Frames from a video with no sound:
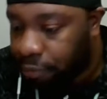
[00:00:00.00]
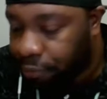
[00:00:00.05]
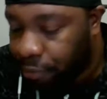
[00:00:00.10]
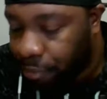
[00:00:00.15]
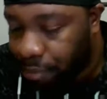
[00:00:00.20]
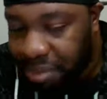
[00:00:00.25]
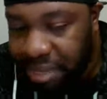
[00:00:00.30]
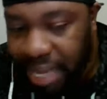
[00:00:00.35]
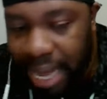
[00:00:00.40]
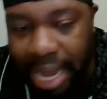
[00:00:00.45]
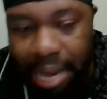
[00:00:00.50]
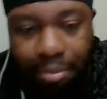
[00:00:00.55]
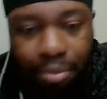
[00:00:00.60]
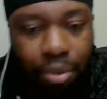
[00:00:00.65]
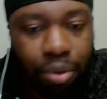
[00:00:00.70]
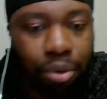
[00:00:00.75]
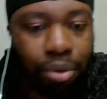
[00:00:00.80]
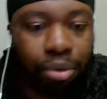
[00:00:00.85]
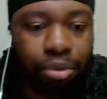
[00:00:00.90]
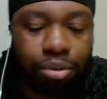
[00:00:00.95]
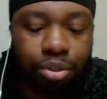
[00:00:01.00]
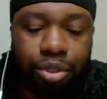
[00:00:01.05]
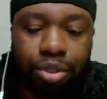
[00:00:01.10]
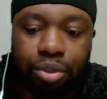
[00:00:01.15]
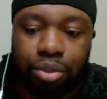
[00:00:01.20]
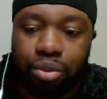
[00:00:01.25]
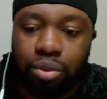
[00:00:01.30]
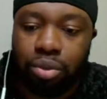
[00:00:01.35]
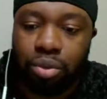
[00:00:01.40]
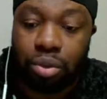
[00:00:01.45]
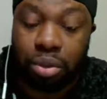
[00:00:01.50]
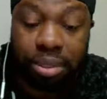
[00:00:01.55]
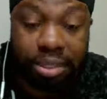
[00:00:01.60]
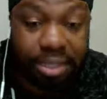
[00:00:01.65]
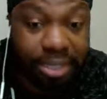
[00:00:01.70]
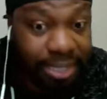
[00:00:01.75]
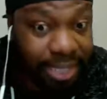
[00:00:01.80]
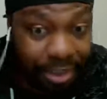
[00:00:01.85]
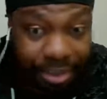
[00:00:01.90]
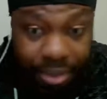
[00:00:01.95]
from Thibault to
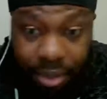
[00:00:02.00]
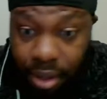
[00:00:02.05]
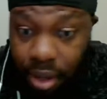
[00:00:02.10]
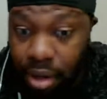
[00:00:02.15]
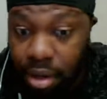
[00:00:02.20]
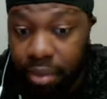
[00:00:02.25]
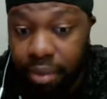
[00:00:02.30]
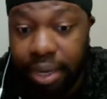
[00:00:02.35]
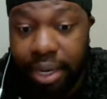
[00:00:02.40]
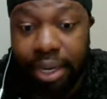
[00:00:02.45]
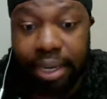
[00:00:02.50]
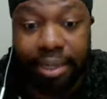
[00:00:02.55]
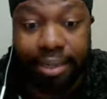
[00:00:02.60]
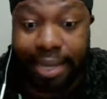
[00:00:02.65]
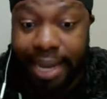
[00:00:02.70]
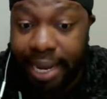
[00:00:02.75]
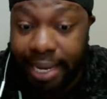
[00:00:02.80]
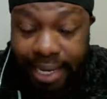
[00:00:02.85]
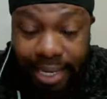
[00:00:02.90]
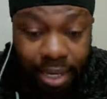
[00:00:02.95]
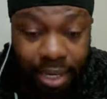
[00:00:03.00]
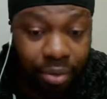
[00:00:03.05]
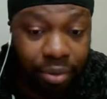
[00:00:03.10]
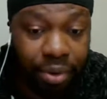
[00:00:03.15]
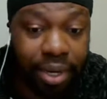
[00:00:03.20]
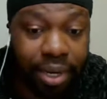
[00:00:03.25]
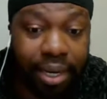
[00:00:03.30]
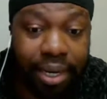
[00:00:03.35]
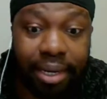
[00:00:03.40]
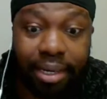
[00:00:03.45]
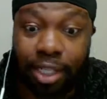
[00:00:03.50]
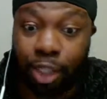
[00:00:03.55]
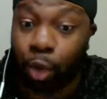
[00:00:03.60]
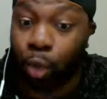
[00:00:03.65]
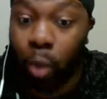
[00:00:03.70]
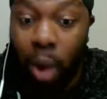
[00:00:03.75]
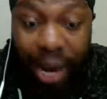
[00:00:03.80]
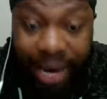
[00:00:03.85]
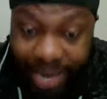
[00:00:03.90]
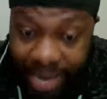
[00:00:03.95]
Seth Curry, Danny Green,
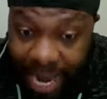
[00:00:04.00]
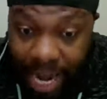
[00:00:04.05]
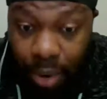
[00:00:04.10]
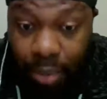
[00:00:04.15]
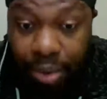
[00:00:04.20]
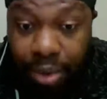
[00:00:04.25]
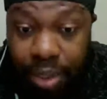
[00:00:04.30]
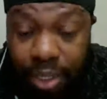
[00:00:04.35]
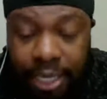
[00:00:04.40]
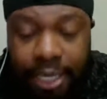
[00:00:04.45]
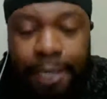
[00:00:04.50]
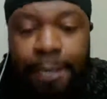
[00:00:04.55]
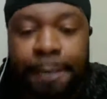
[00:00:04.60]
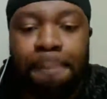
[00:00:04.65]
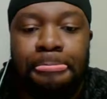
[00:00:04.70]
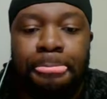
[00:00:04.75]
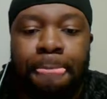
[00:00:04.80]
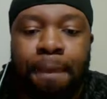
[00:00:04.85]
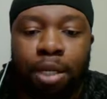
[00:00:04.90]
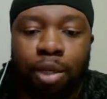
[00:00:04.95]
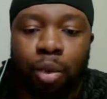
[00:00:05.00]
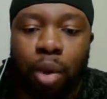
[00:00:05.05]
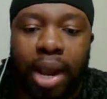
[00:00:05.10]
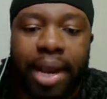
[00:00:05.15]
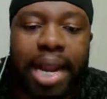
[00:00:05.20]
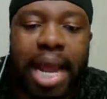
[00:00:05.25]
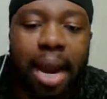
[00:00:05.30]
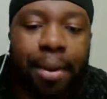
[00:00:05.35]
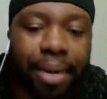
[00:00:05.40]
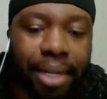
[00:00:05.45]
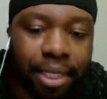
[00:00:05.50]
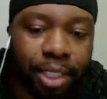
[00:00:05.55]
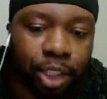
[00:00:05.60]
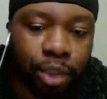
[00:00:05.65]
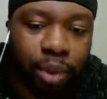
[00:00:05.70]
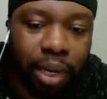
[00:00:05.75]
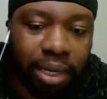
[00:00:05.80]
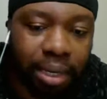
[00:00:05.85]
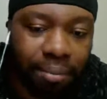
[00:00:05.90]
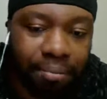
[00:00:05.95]
Dwight Howard. Dwight Howard and
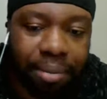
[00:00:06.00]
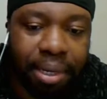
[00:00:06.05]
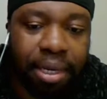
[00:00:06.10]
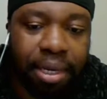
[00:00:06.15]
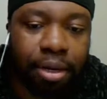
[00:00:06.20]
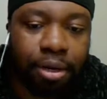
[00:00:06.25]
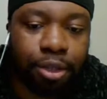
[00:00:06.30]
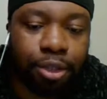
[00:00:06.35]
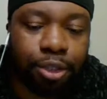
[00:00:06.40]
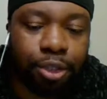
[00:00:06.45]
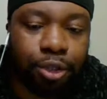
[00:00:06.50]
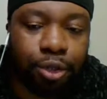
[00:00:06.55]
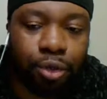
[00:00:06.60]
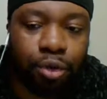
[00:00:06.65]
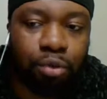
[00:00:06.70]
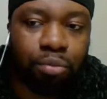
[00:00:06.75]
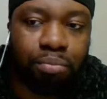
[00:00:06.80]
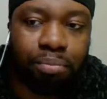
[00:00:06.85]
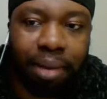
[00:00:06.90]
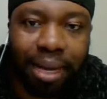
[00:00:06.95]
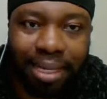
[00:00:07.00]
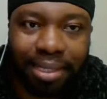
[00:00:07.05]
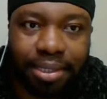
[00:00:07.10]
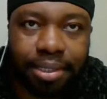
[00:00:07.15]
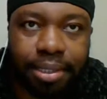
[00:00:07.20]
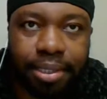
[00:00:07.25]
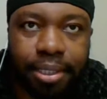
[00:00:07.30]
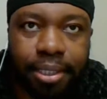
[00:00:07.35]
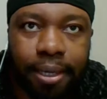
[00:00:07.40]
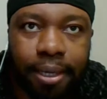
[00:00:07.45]
Joel Embiid are the two best.